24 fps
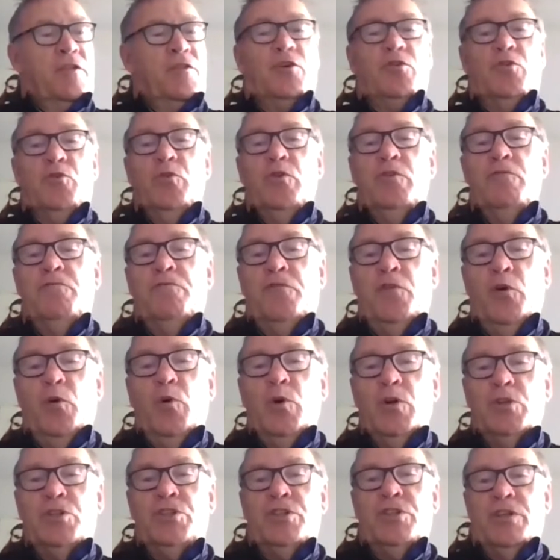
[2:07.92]
good
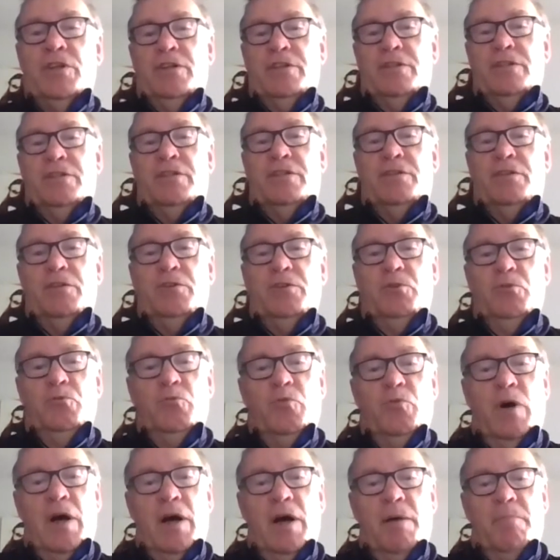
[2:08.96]
fortune
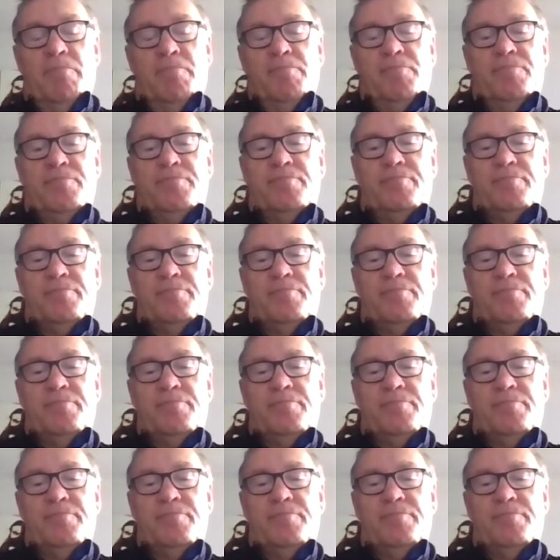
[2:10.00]
to